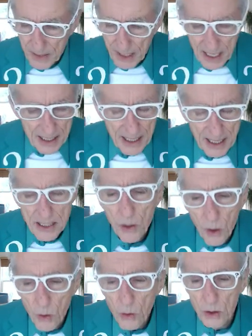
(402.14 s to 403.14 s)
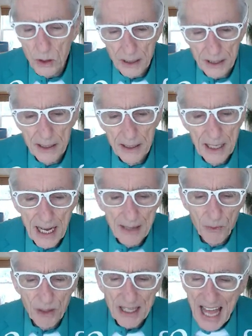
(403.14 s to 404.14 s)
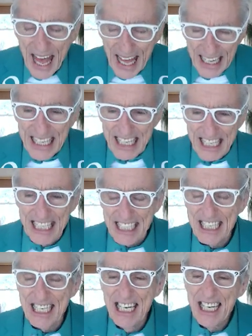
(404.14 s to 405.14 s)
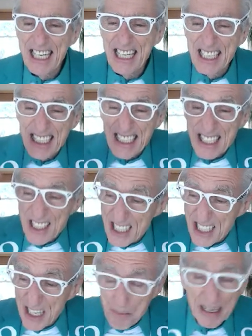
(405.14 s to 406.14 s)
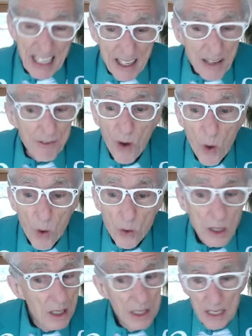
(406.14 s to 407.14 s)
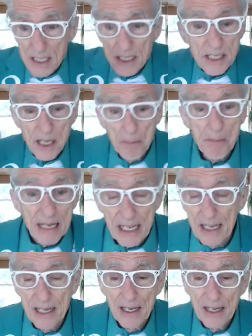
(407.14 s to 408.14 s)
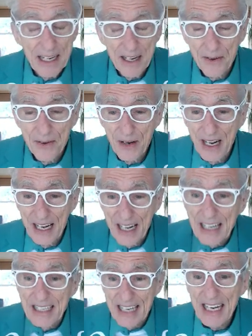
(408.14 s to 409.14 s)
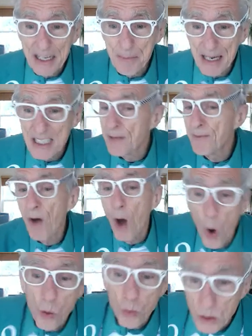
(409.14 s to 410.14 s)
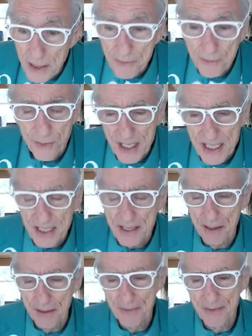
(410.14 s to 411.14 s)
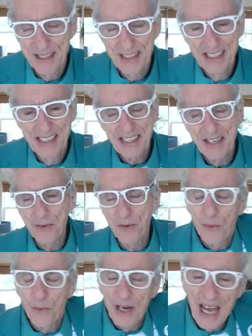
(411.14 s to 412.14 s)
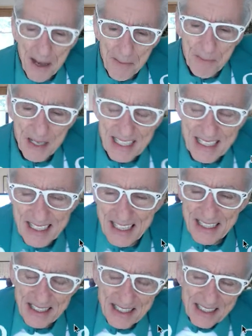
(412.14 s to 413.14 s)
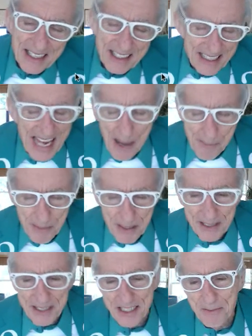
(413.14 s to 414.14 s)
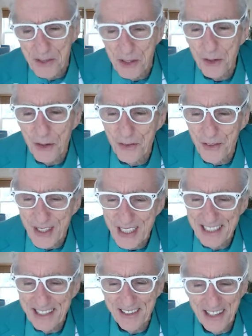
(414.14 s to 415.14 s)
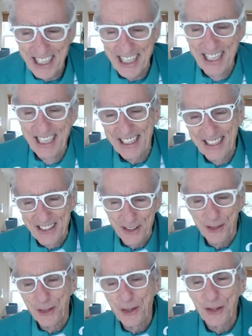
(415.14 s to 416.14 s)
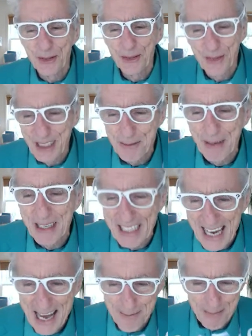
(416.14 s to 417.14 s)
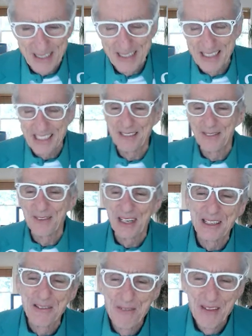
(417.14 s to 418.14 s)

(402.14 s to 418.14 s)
and that's locally. And what that is somebody on the phone. Somebody, you know, a database of only free stuff. See, what happened is capitalism took over the internet. Yeah, so Google runs by capitalism, right?